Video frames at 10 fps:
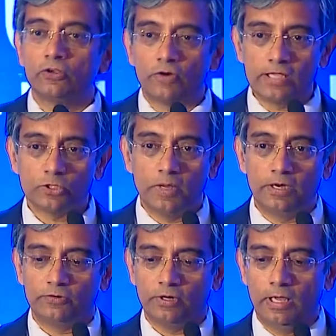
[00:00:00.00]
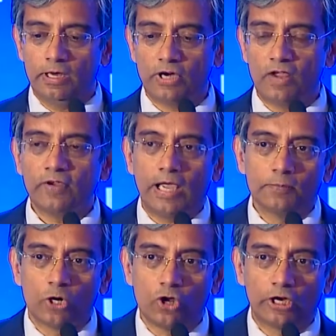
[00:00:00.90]
traffic, I'm
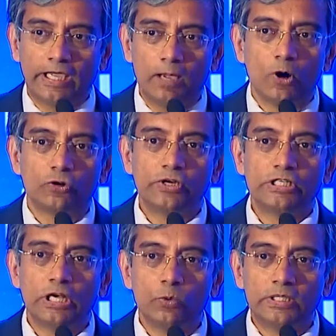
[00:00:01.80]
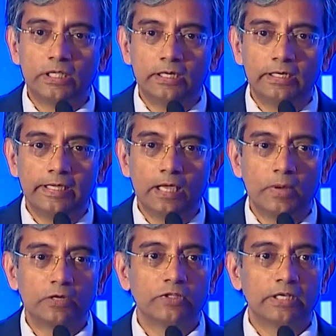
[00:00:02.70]
not talking about regional within India,
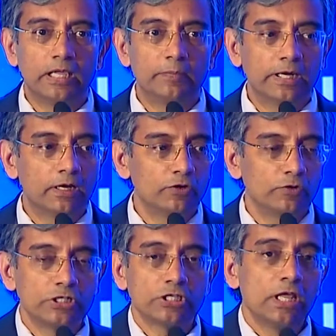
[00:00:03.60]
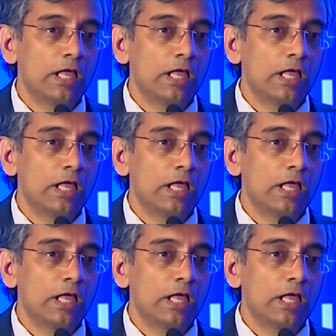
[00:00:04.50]
but with the neighboring countries,